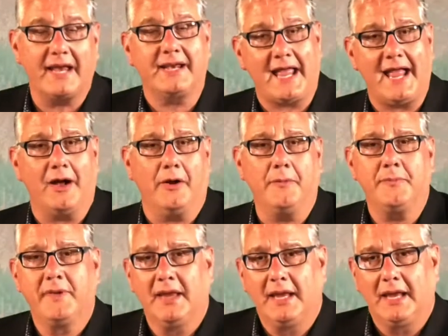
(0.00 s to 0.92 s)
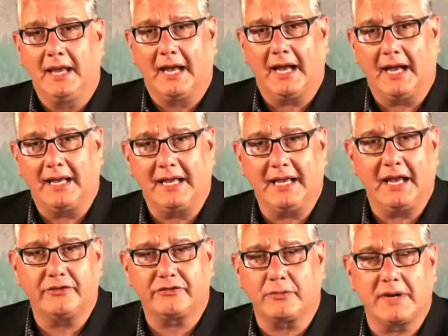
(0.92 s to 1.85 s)
And now He
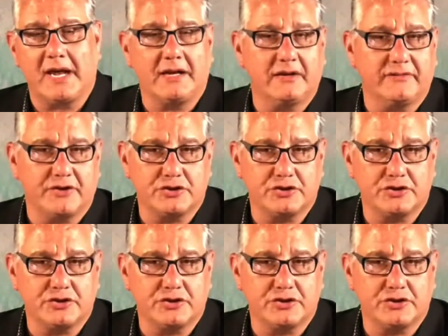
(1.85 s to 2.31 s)
has created